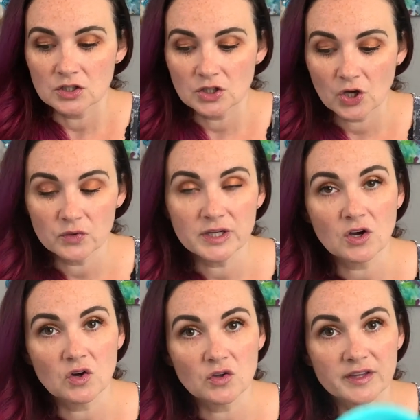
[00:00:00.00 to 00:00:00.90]
coating
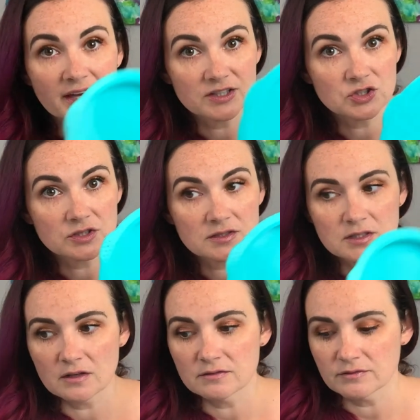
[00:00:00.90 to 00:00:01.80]
all the edges
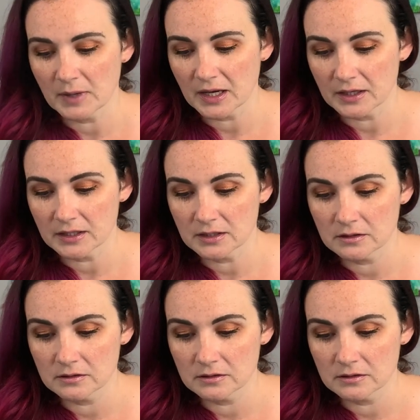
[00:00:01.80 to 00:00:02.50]
of my